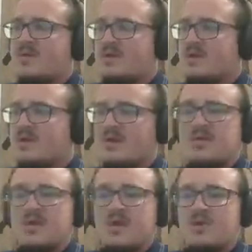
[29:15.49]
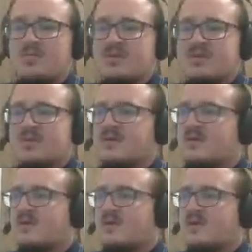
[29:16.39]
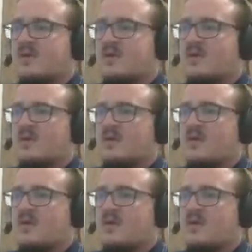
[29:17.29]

the compass? Okay, they're gone. They're gone.